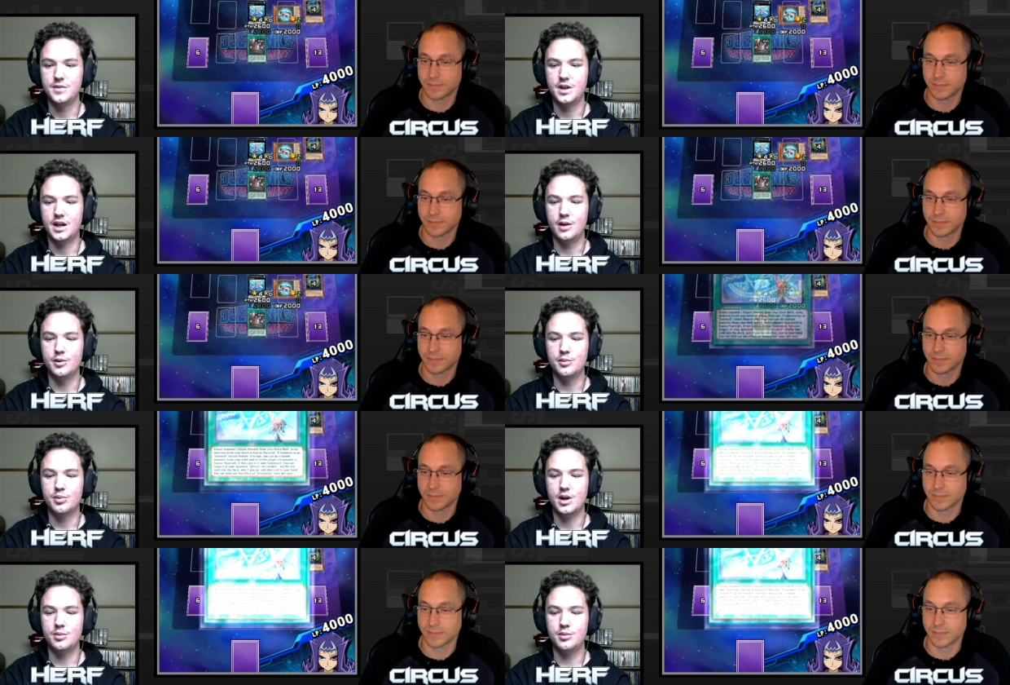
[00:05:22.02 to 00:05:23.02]
Speaker 1: I would
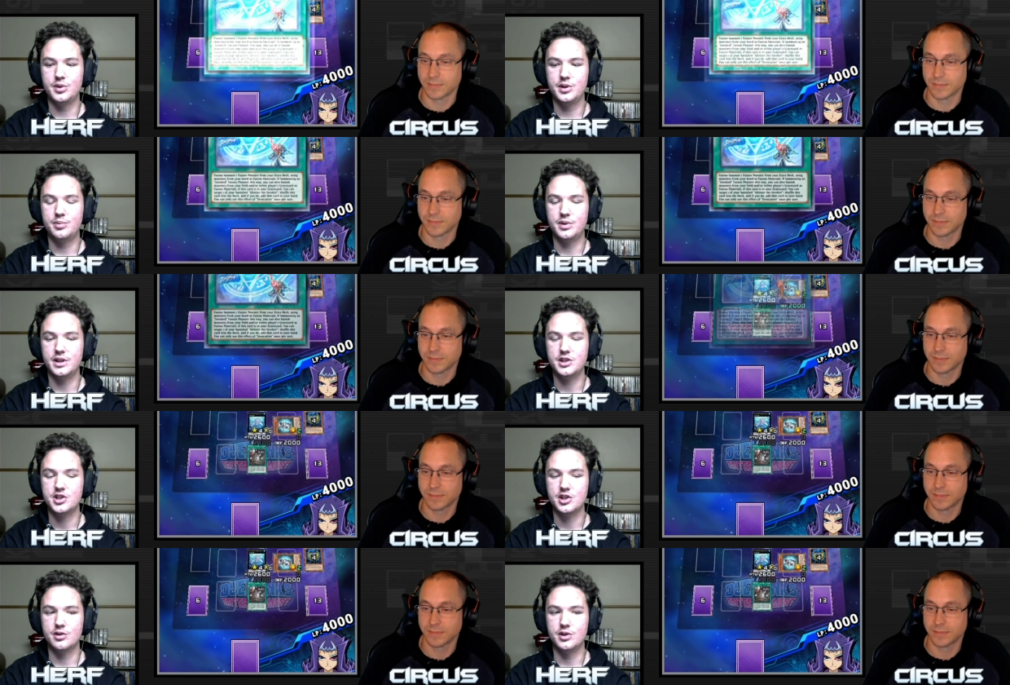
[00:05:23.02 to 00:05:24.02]
probably play
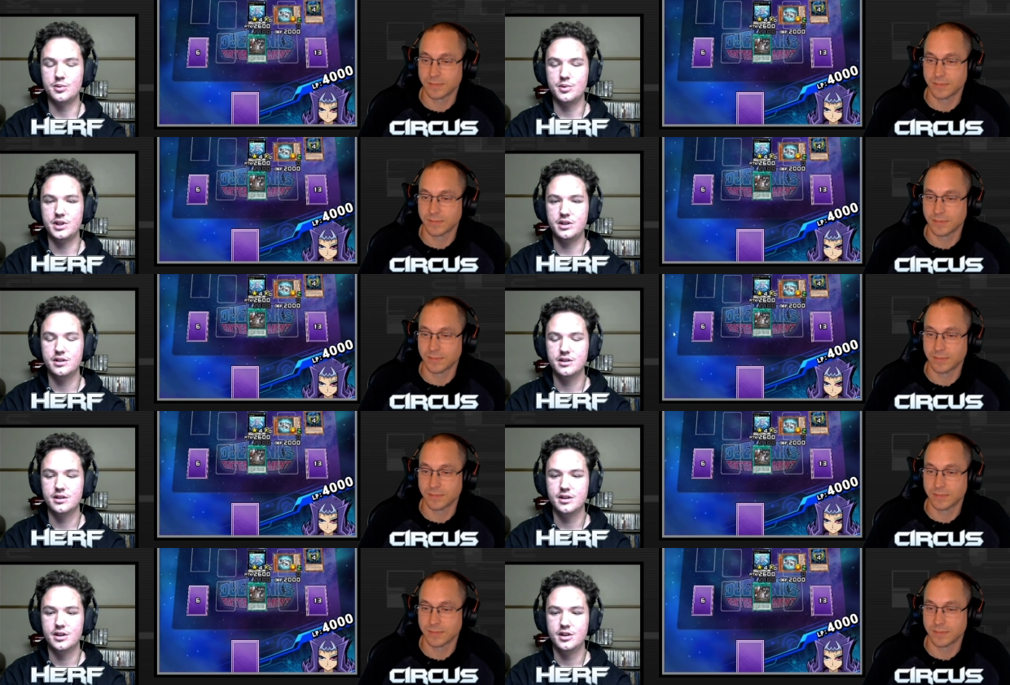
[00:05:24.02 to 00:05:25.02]
Shiranui
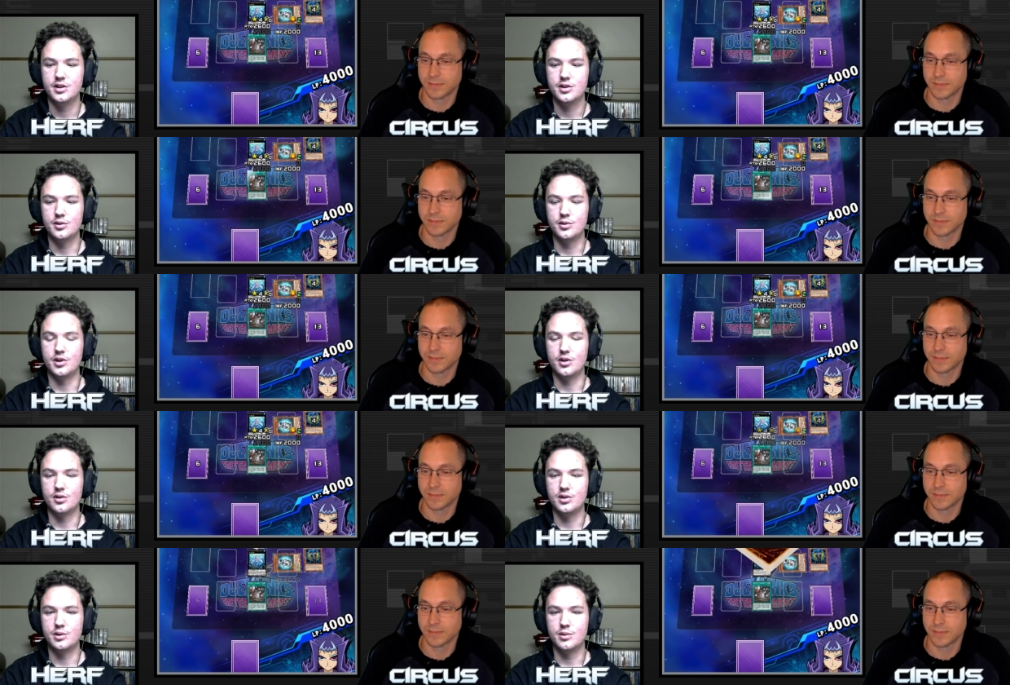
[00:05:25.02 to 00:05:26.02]
through the
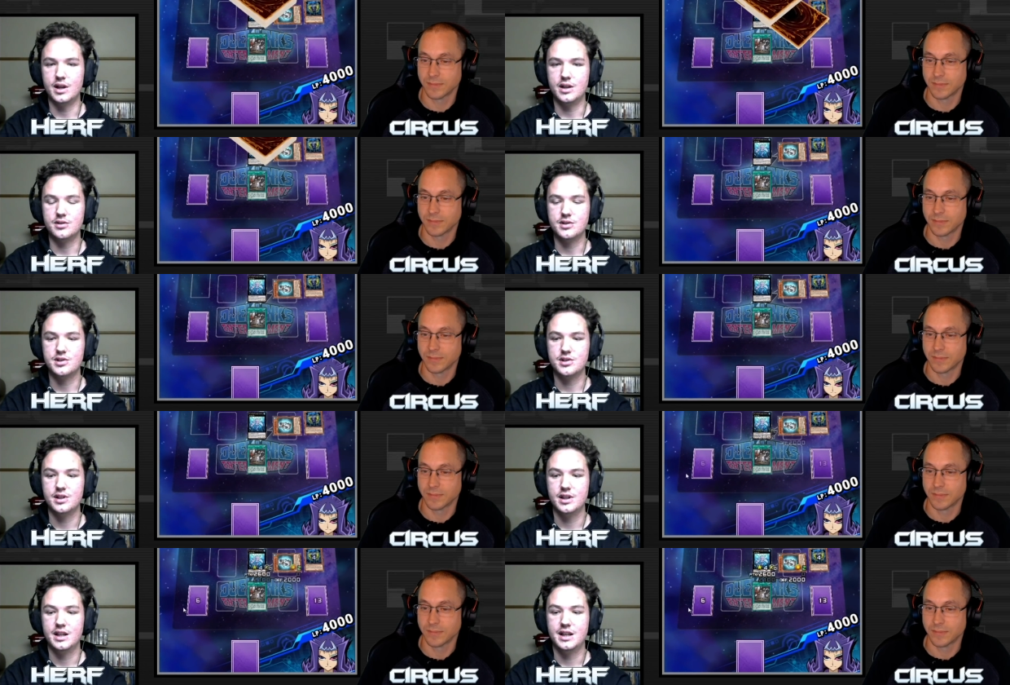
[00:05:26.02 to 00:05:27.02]
early rounds,
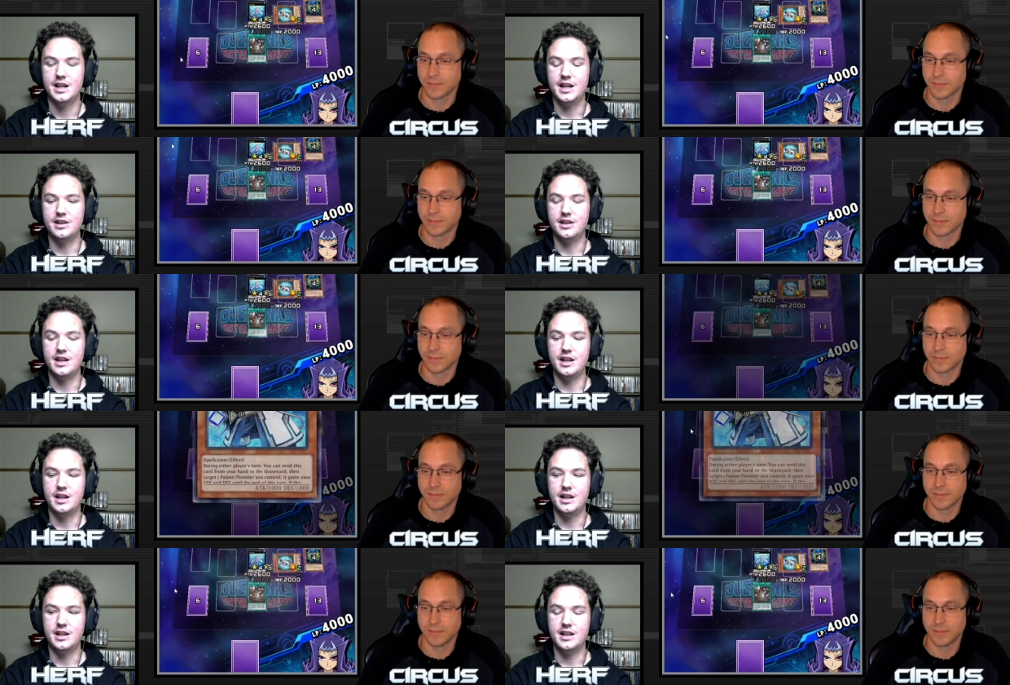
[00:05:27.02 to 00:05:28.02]
and
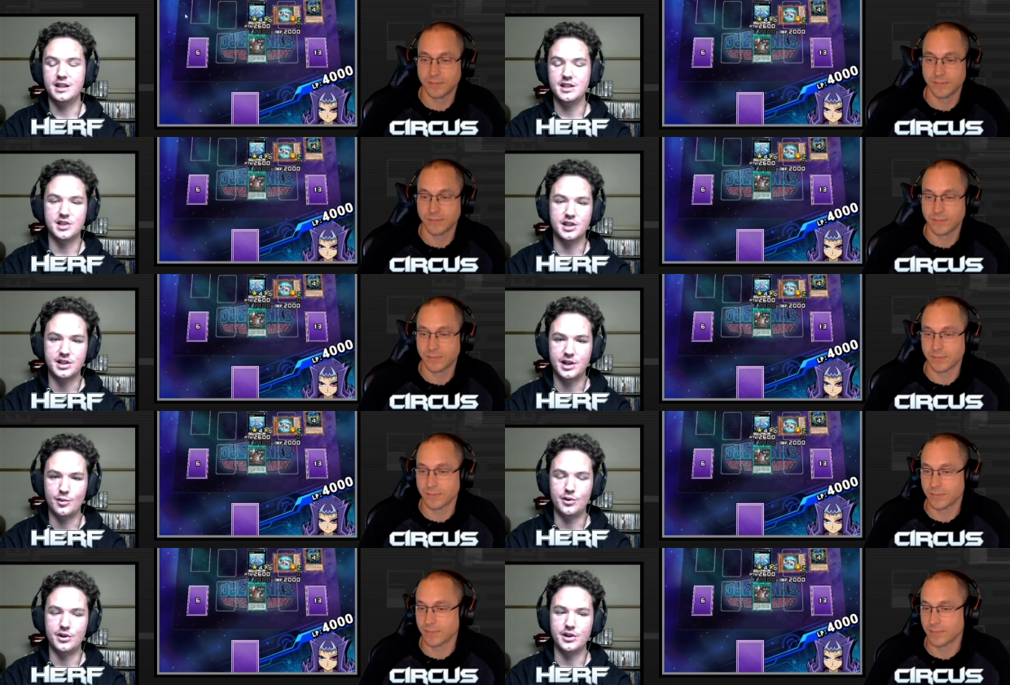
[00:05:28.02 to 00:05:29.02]
then at least like day
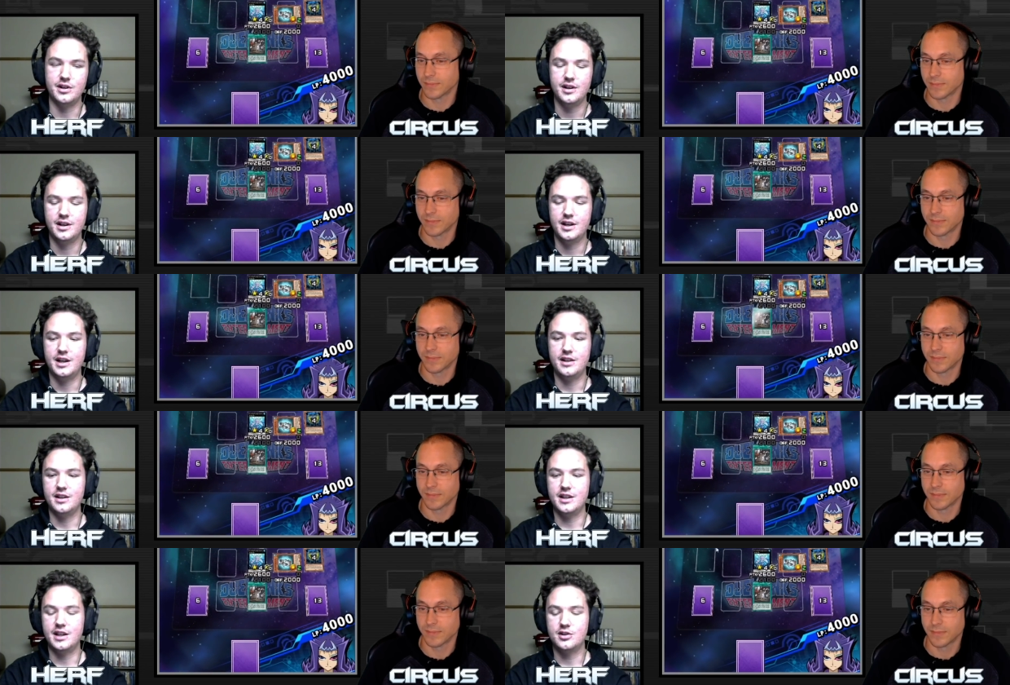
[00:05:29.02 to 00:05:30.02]
one, and
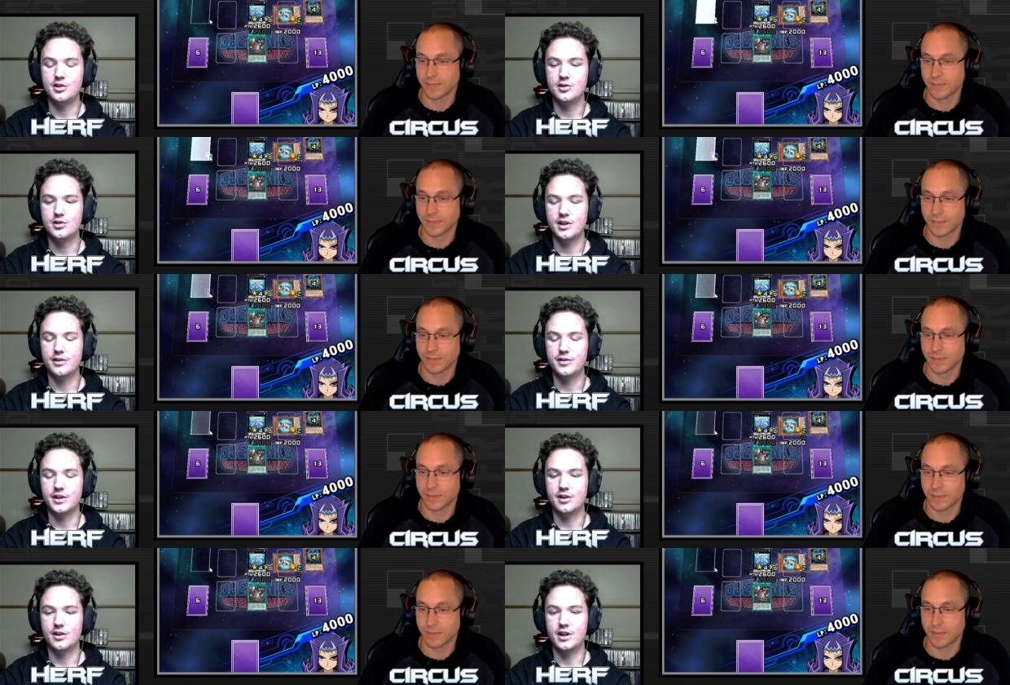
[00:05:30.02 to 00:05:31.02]
then day two try to
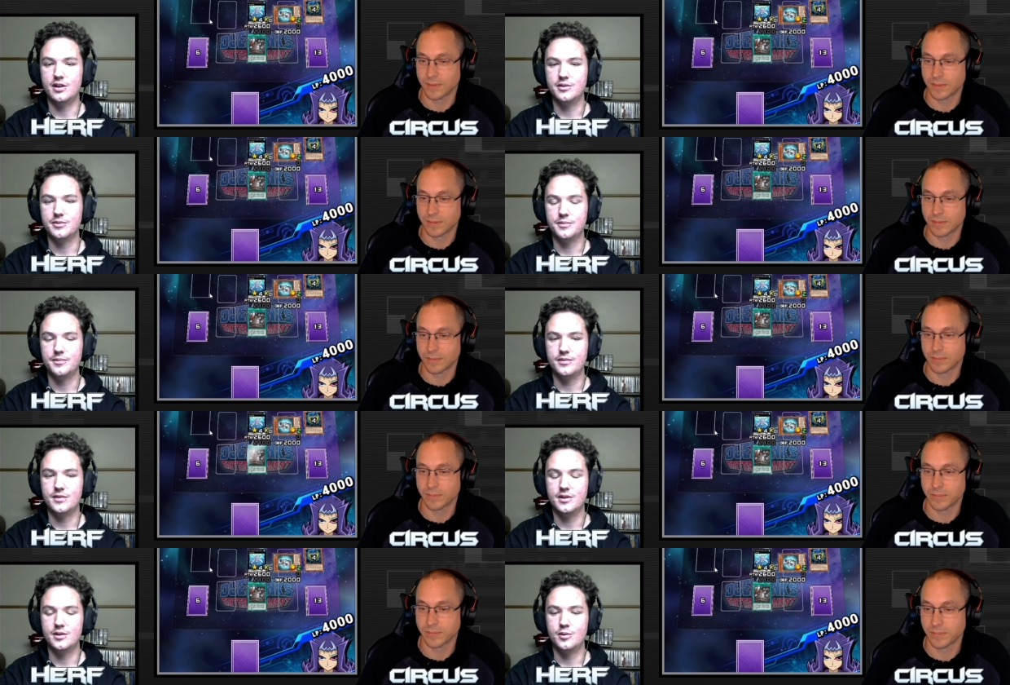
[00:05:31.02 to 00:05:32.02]
figure out
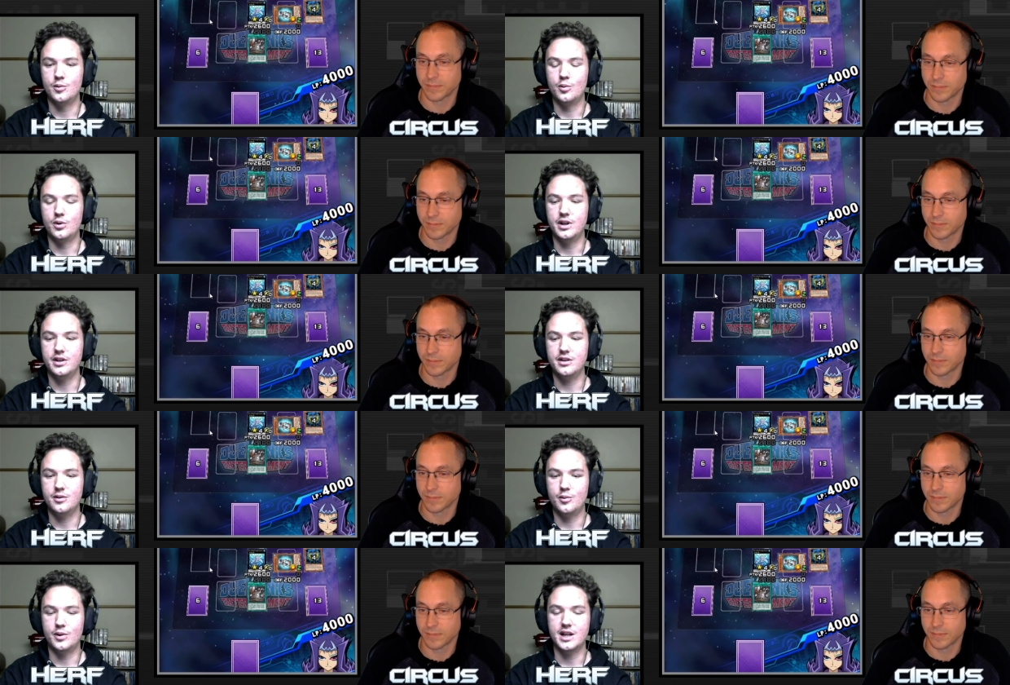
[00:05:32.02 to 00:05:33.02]
what
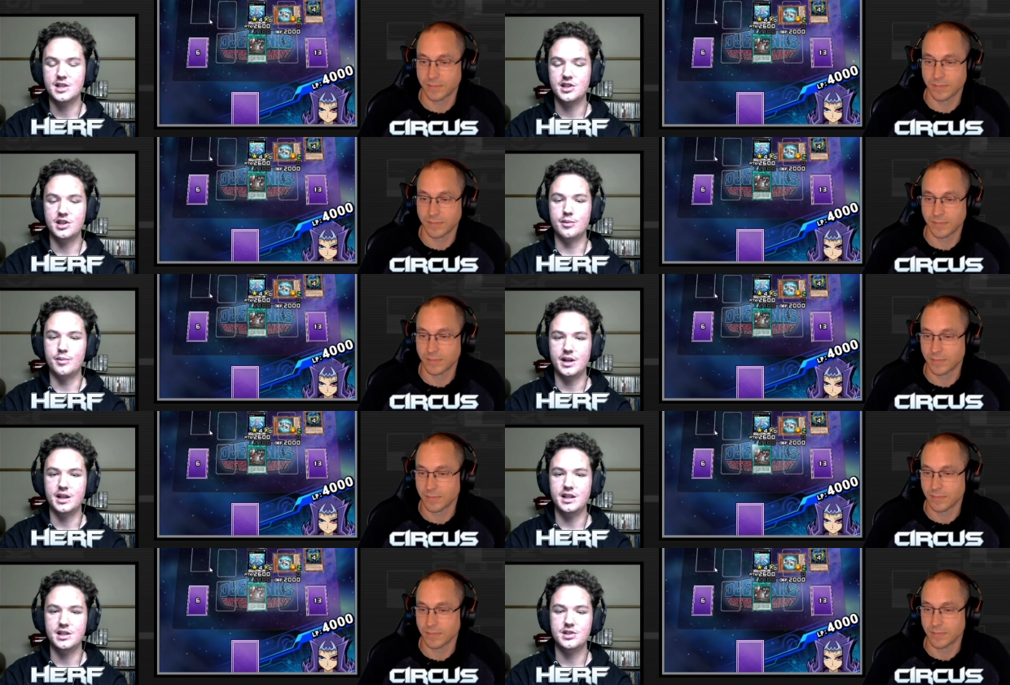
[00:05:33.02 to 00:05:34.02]
I see the meta
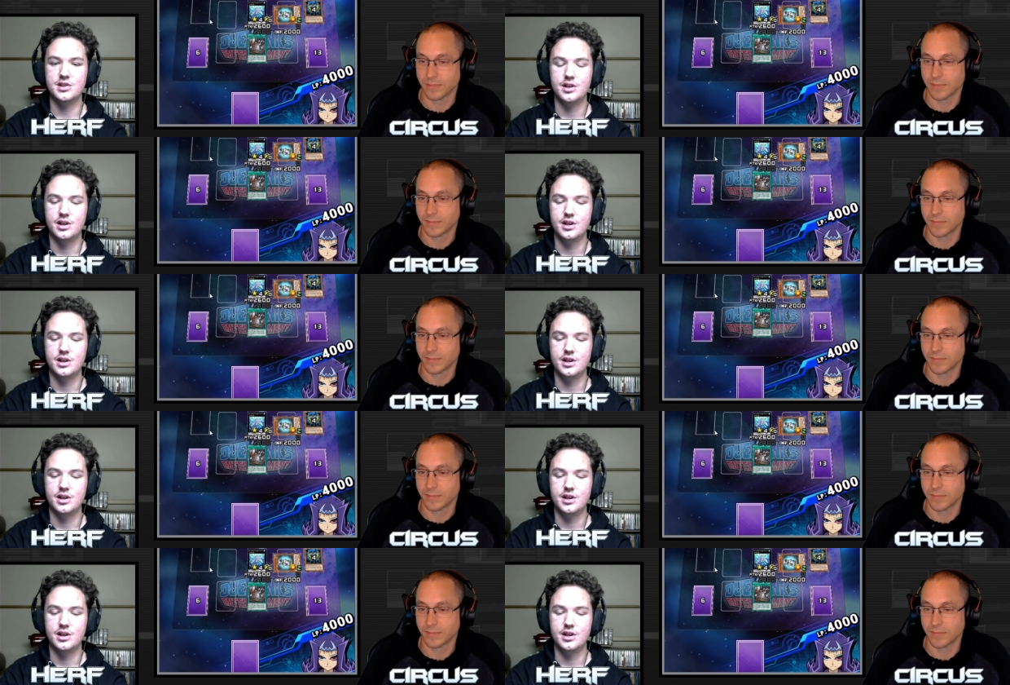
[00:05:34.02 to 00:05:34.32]
is.